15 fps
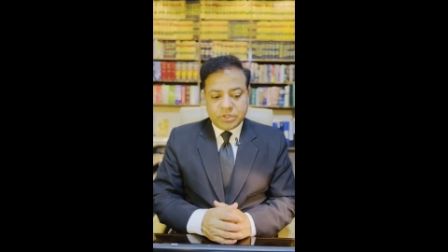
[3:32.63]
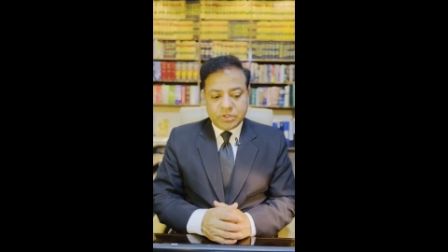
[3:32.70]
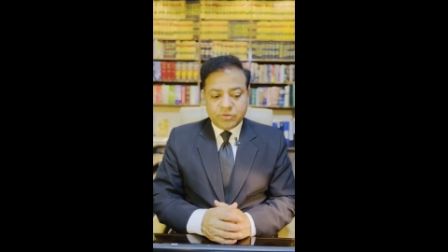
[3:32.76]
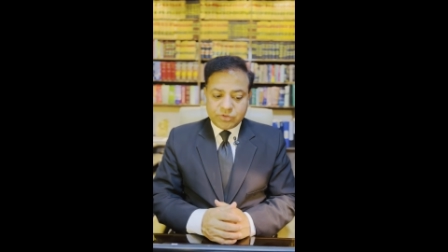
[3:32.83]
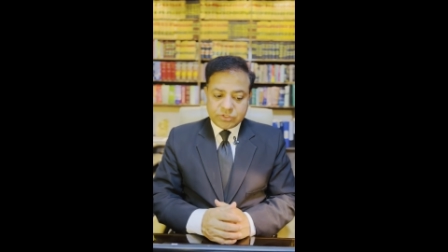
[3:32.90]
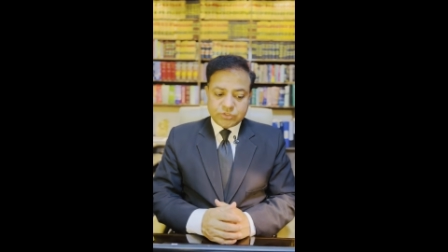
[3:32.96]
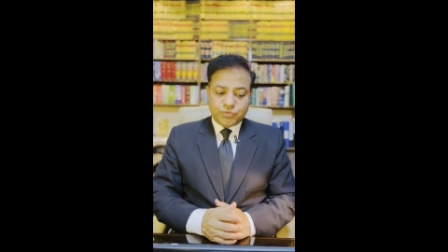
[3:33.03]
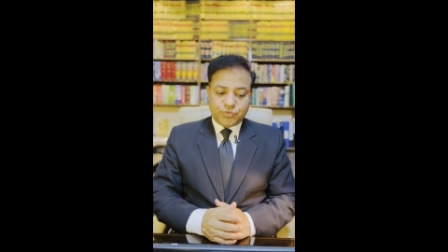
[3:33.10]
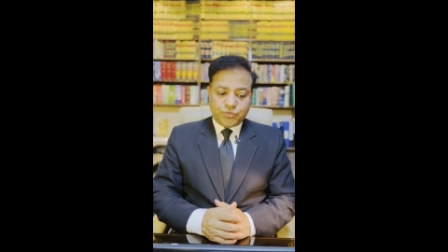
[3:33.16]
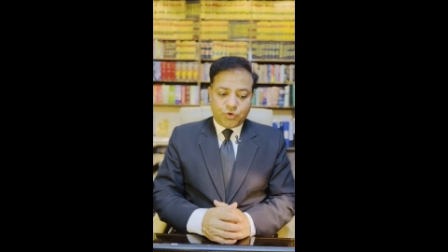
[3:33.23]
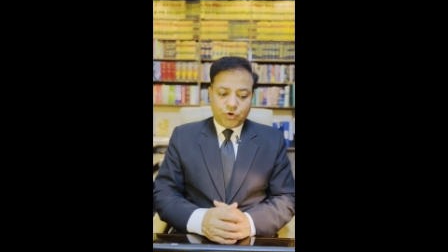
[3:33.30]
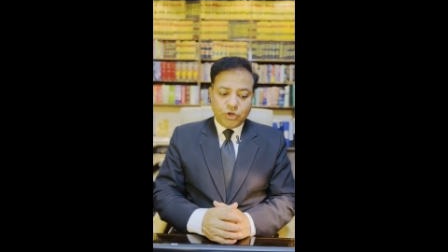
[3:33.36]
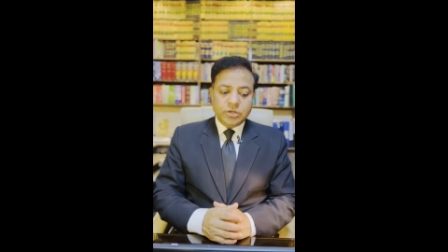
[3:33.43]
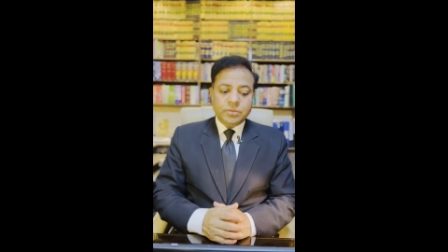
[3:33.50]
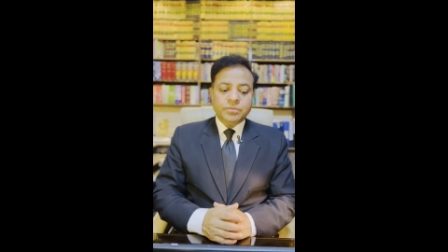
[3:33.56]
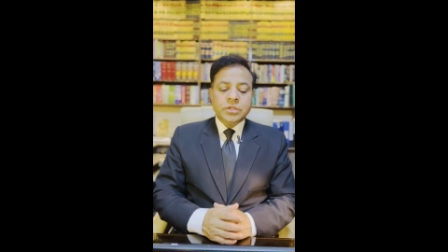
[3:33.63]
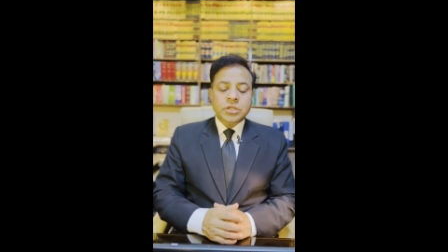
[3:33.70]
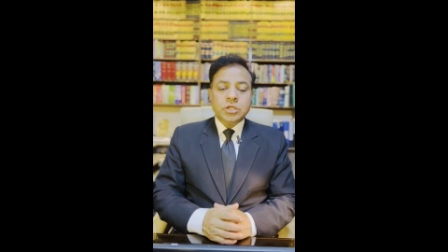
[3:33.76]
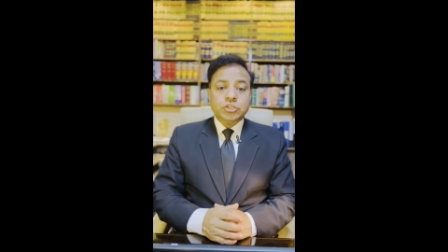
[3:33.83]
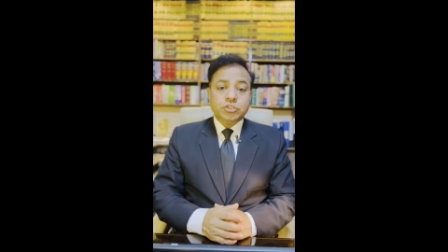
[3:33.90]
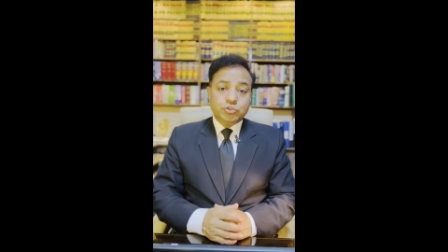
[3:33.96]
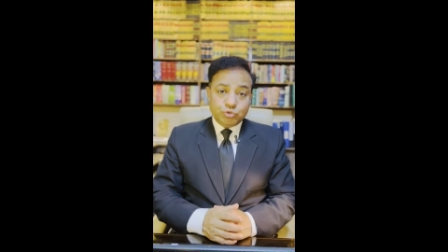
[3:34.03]
First of all,
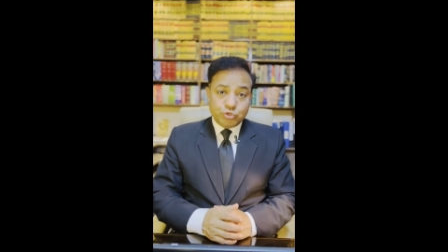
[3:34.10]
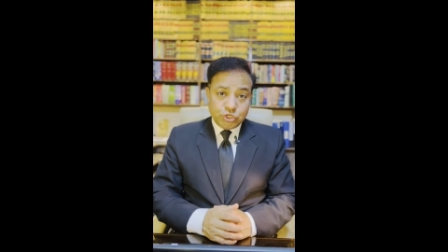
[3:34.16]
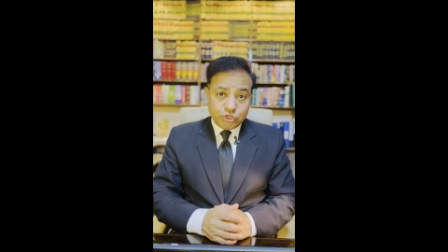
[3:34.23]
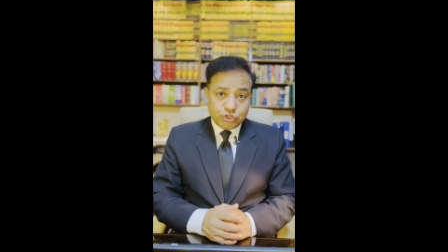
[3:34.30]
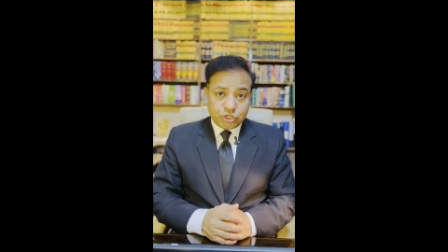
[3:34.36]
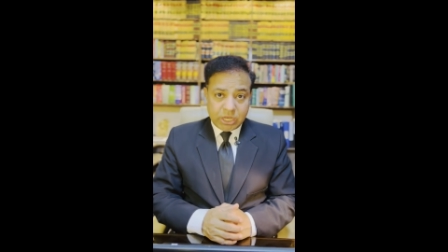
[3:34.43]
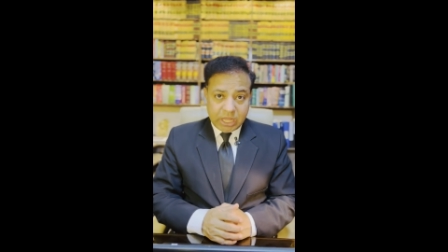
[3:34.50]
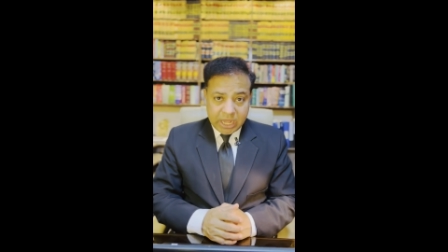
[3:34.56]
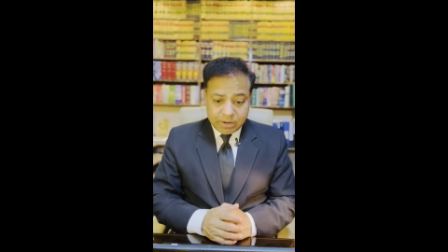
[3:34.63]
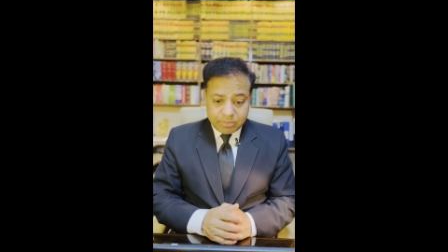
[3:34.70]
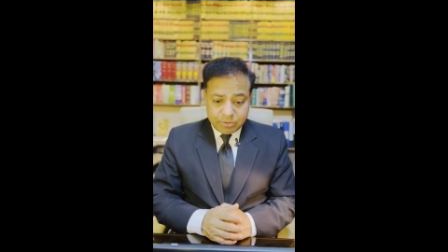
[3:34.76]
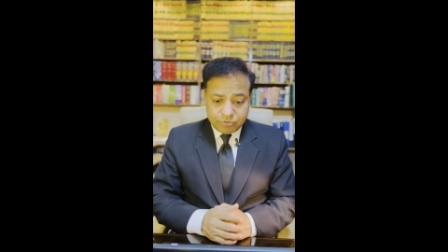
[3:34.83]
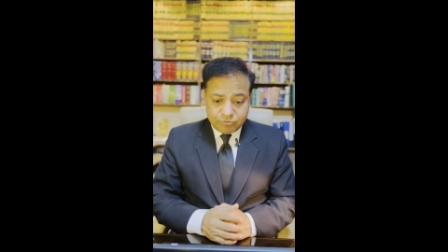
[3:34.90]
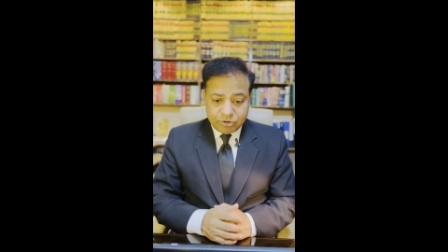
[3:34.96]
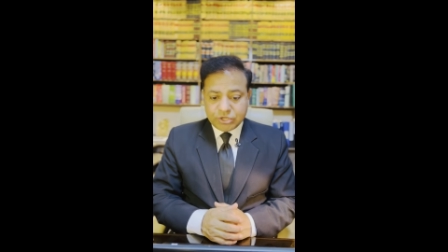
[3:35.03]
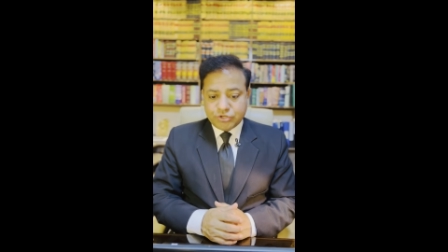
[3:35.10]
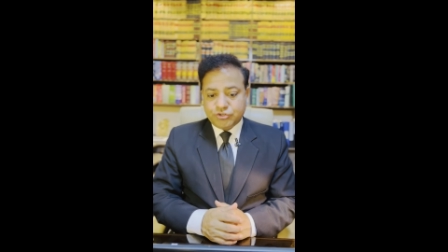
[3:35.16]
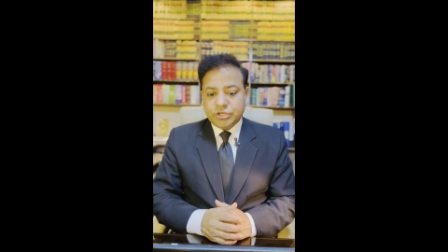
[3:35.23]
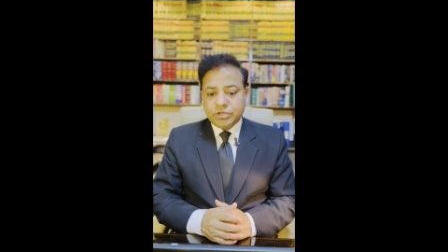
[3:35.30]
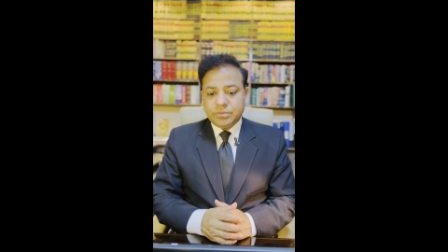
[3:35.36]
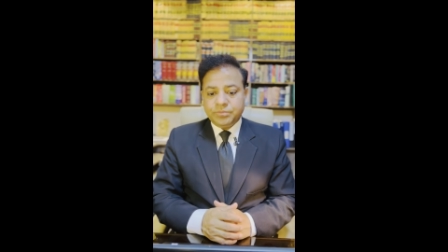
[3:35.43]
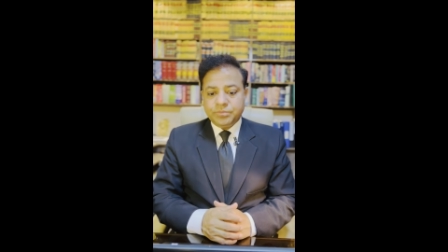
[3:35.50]
judicial
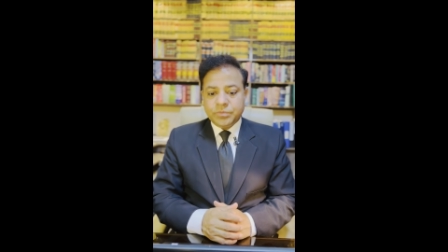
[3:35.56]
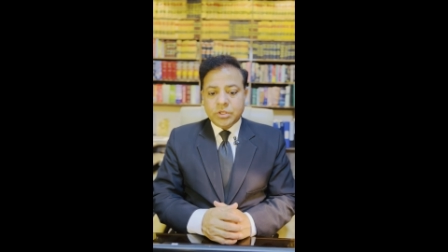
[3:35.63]
arbitration.